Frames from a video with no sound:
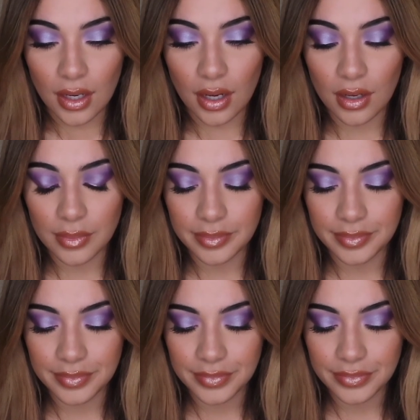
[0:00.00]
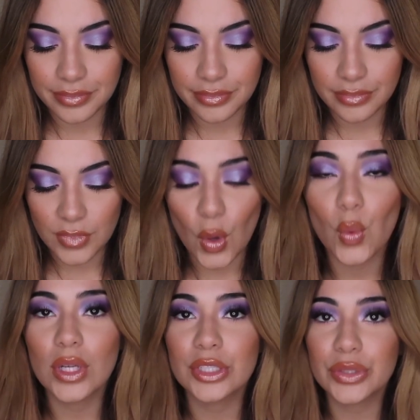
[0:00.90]

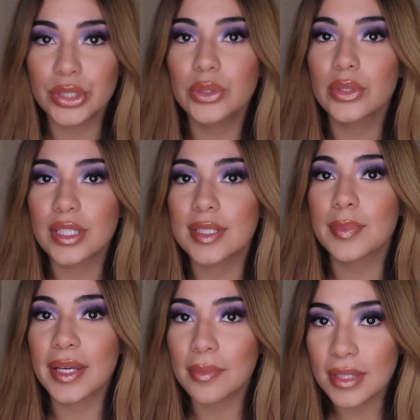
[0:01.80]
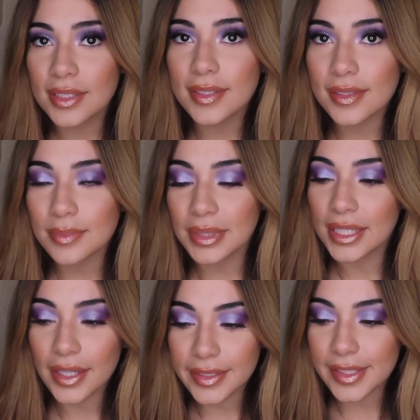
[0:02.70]
When you use these pigments,
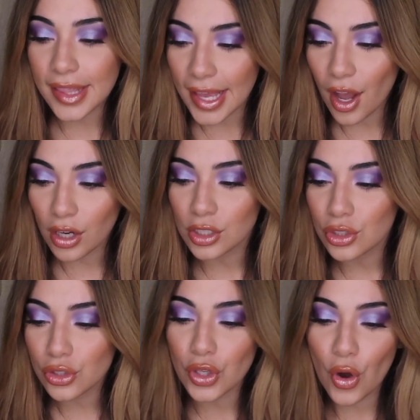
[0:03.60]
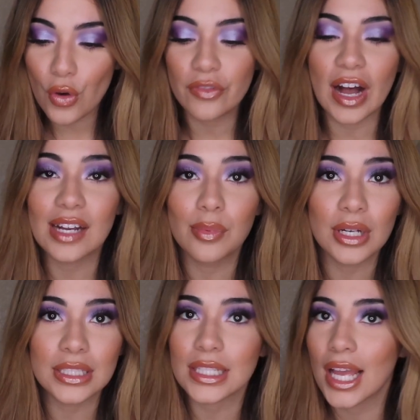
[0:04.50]
because they are so
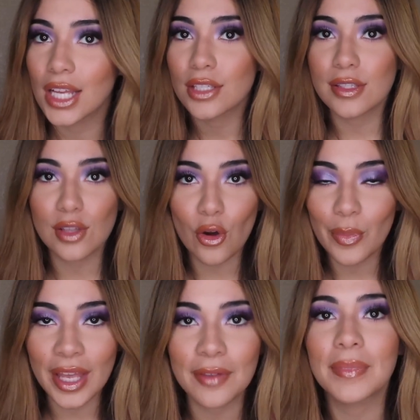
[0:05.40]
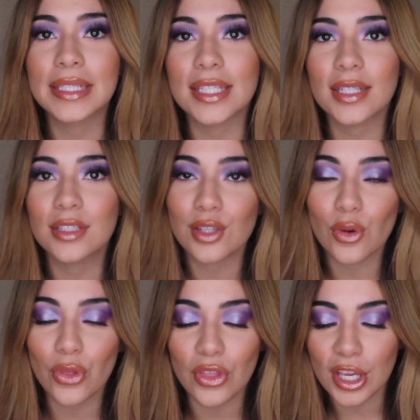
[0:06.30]
vibrant, so pigmented, so
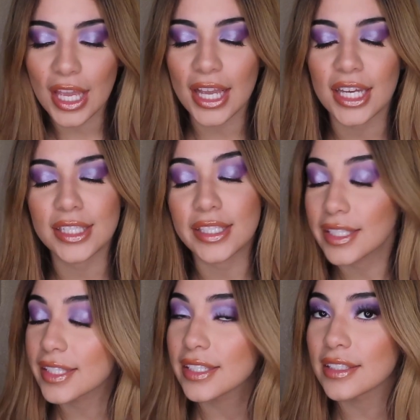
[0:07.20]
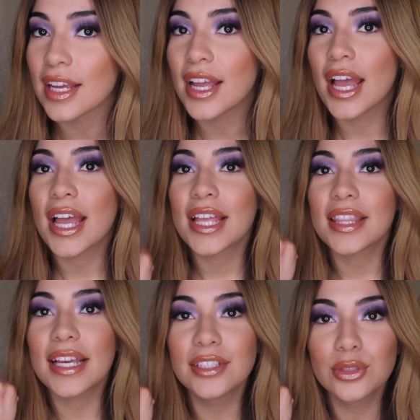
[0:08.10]
thick and consistent,
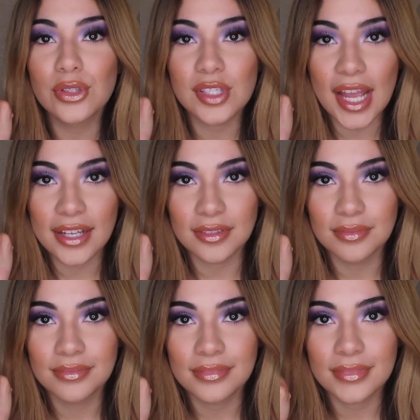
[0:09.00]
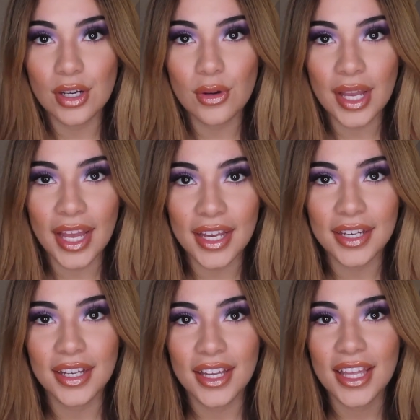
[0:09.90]
they do stain, okay?